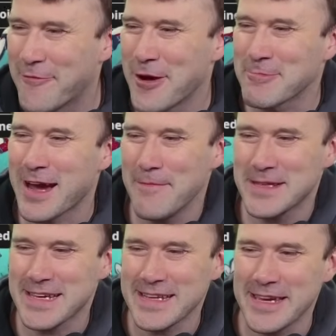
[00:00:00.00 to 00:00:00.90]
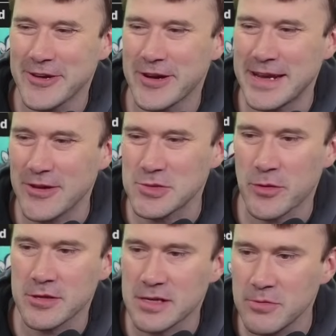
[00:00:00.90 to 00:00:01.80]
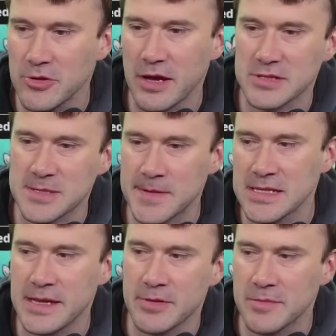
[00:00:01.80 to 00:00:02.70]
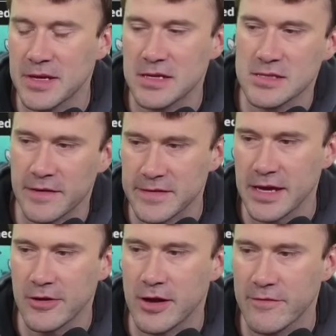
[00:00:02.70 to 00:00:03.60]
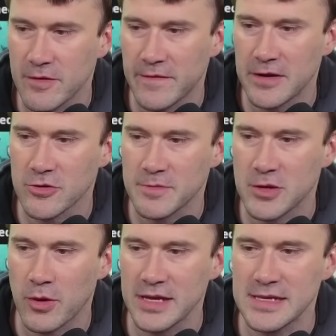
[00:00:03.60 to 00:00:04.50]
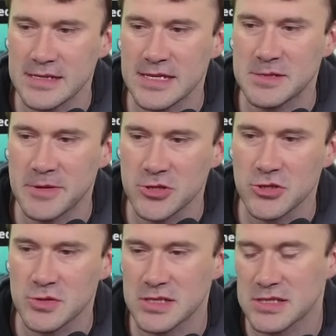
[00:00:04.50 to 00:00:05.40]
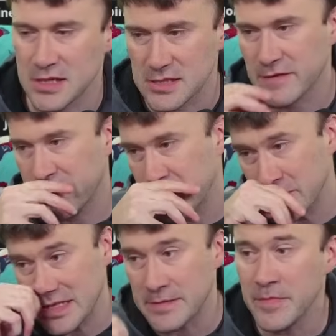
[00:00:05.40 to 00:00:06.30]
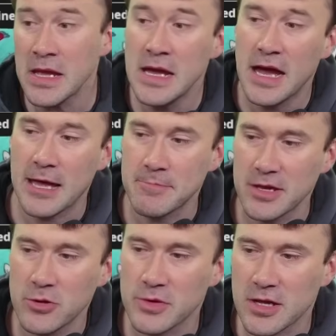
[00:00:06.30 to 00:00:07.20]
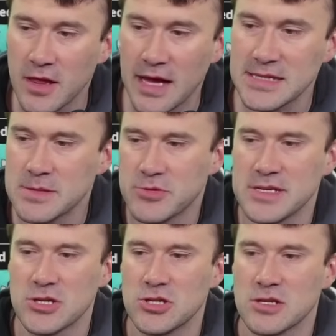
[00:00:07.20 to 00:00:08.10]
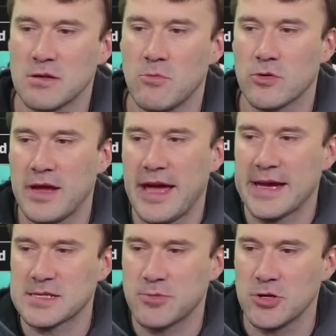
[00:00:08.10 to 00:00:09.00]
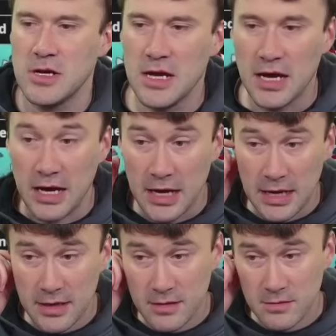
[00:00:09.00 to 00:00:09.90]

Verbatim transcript: From comments on here and elsewhere in the community, I was expecting Nebula to be a tough encounter. However, I'm finding her to be quite easily, especially using stunts and confuses. I played her with Colossus Protection and Gamora Expert, uh,